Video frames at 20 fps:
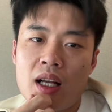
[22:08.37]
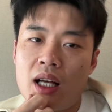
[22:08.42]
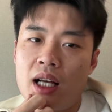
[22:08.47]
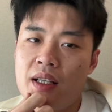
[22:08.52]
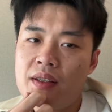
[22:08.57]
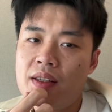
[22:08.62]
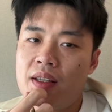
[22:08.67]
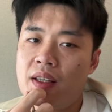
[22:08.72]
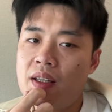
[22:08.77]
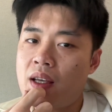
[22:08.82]

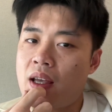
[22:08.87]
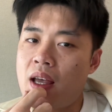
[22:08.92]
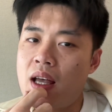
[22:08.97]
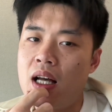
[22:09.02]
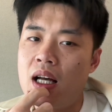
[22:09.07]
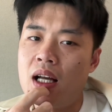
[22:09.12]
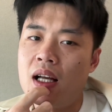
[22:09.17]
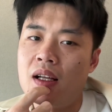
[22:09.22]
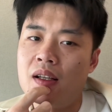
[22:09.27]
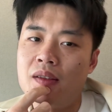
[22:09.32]
I think
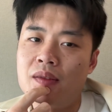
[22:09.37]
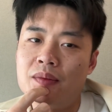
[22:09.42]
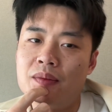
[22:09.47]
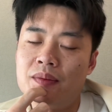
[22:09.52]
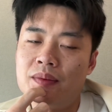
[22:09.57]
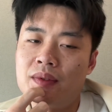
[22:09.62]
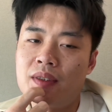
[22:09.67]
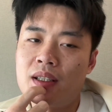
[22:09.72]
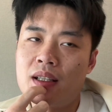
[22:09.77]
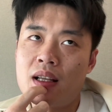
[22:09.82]

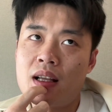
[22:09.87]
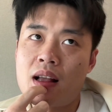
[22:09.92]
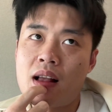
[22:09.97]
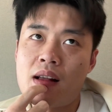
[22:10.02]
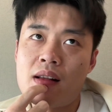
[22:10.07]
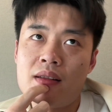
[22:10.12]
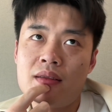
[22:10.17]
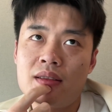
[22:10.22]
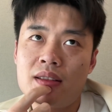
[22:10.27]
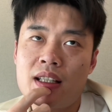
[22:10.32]

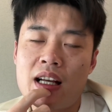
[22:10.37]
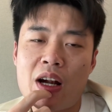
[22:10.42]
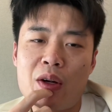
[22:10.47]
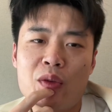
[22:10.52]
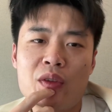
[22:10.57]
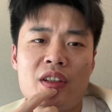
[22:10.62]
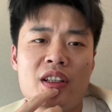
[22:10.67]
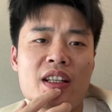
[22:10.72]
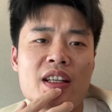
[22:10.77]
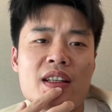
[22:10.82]

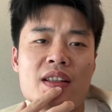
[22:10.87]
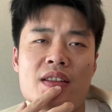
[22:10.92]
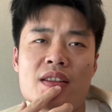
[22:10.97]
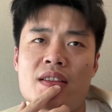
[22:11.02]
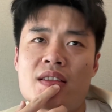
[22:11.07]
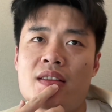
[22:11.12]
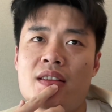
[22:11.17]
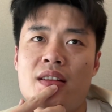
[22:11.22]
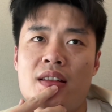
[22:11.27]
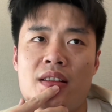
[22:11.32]
currently the
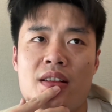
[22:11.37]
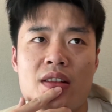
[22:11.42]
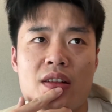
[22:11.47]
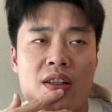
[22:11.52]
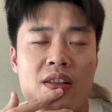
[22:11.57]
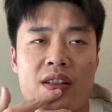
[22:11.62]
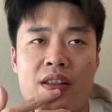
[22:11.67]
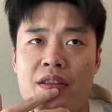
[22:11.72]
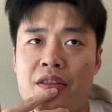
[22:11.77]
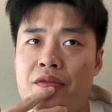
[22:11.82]

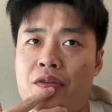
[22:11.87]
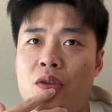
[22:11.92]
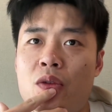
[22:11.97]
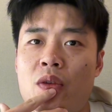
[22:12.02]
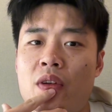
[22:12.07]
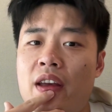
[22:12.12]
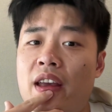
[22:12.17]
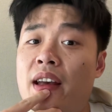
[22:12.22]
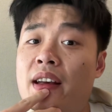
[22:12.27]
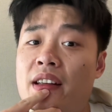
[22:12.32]

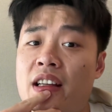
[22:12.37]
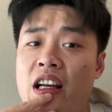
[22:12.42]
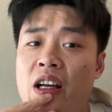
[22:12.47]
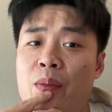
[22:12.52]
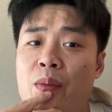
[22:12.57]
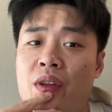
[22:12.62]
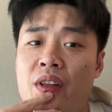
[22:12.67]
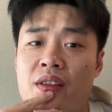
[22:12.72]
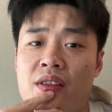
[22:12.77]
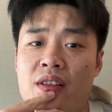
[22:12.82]
successful AI
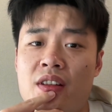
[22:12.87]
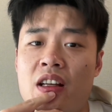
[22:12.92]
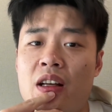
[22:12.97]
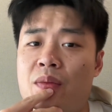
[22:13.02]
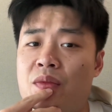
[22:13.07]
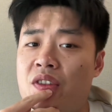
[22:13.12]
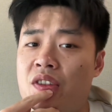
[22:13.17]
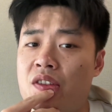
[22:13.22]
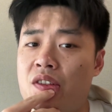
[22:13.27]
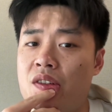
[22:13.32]
companies
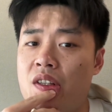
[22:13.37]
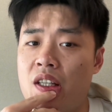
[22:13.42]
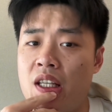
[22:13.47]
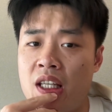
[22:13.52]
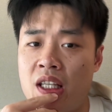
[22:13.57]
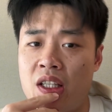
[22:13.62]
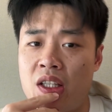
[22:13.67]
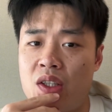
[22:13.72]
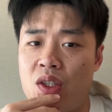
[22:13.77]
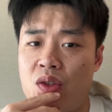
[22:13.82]
comes
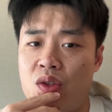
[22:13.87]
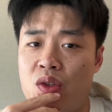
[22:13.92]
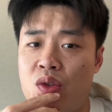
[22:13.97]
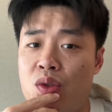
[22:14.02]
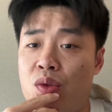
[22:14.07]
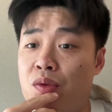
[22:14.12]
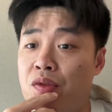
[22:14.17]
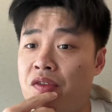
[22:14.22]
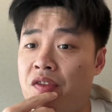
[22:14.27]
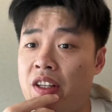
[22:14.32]
in
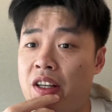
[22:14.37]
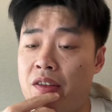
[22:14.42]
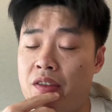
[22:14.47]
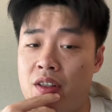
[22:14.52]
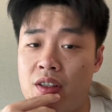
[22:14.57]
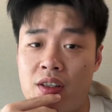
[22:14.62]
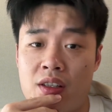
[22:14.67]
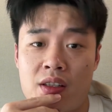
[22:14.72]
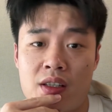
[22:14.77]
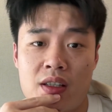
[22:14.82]
two
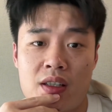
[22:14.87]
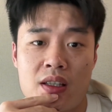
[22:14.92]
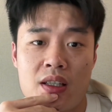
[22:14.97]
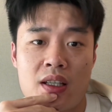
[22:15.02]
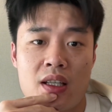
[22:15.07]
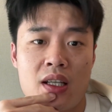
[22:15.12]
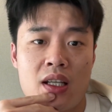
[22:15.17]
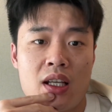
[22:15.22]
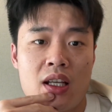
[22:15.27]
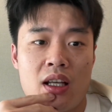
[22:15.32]
flavors.
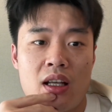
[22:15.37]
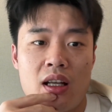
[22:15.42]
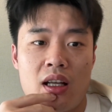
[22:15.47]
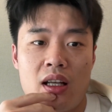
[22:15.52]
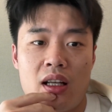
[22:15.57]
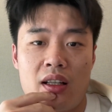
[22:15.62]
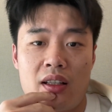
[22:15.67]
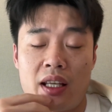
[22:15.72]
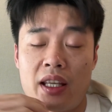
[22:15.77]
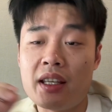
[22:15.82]

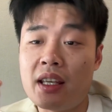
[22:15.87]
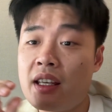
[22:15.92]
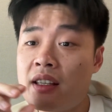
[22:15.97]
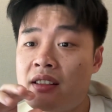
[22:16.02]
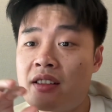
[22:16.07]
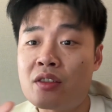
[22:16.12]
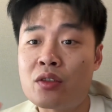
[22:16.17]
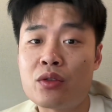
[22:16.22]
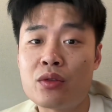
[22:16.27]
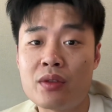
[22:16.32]

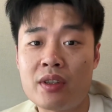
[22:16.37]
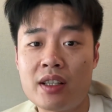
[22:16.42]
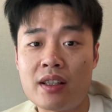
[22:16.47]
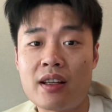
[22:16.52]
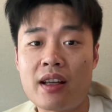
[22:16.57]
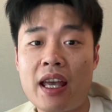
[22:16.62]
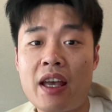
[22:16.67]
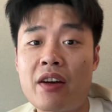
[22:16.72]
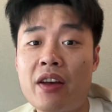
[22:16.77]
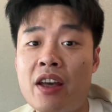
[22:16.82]
Exclude
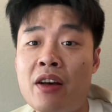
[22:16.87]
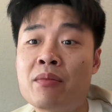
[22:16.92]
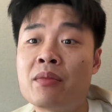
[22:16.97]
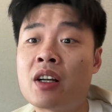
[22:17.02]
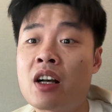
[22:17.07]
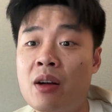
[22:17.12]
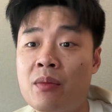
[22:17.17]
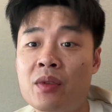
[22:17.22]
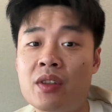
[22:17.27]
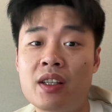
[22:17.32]
the LM
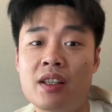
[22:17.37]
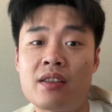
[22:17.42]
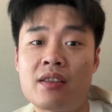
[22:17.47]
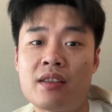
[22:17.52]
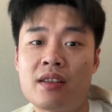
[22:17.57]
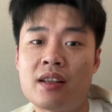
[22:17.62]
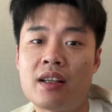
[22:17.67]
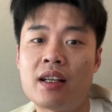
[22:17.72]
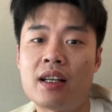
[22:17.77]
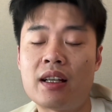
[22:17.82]

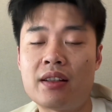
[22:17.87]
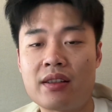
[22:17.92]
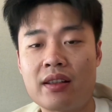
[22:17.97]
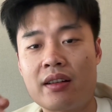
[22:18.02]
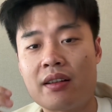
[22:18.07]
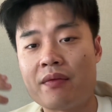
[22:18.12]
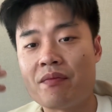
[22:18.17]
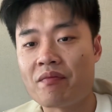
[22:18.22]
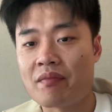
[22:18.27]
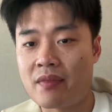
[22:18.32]
companies and
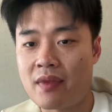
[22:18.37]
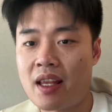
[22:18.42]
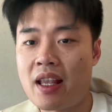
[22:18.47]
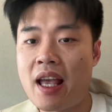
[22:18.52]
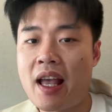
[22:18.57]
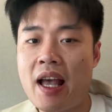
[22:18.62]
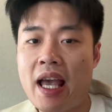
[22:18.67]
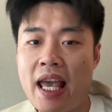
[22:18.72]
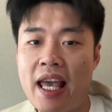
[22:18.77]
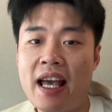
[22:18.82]
the
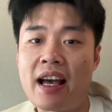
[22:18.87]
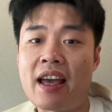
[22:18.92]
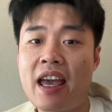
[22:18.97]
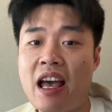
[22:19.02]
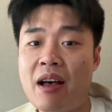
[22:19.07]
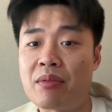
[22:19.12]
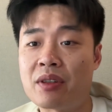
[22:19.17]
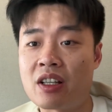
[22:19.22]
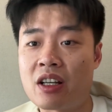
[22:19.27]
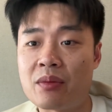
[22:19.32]
AI
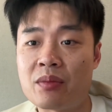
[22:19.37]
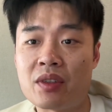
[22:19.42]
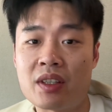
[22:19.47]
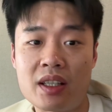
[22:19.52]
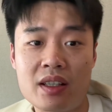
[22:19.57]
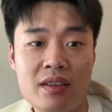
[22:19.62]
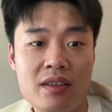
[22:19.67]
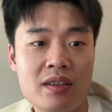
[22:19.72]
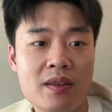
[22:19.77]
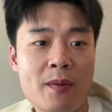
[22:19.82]
app
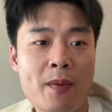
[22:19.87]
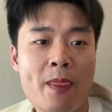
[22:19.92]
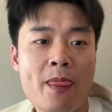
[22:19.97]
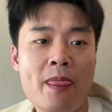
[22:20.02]
companies.